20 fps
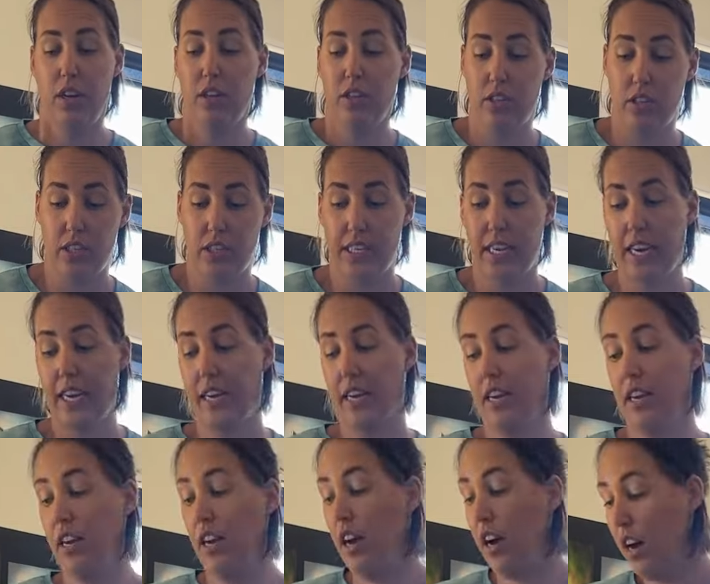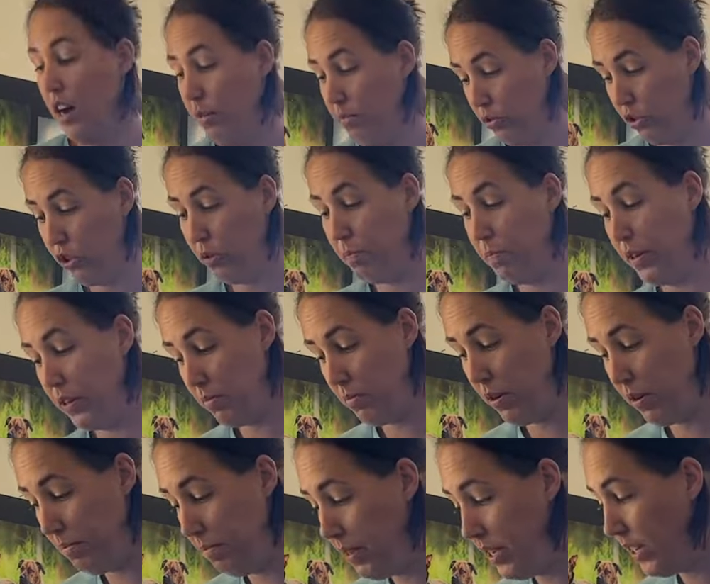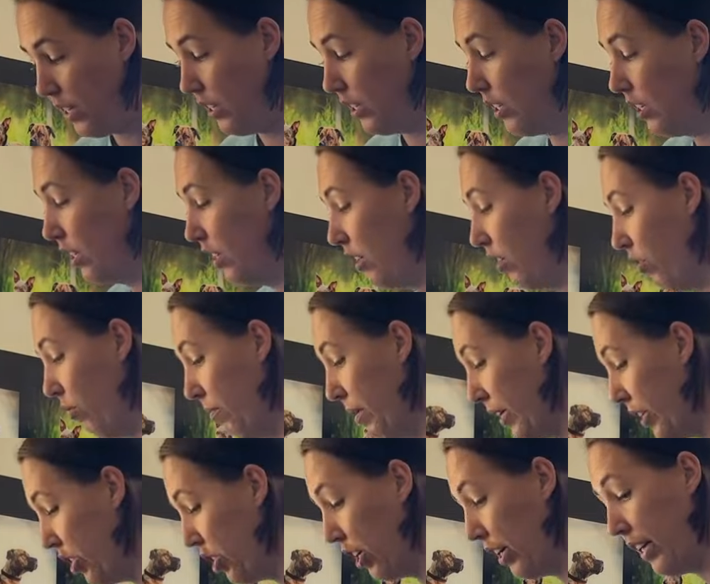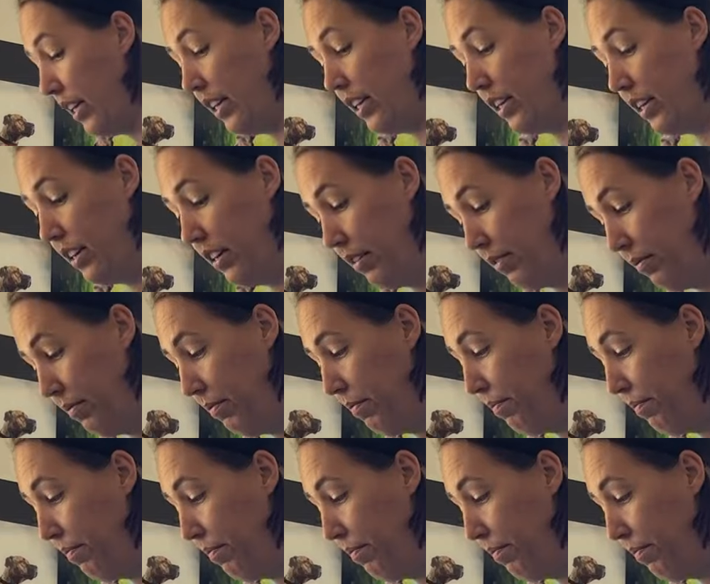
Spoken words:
So say I'm chopping my meat or my chicken here,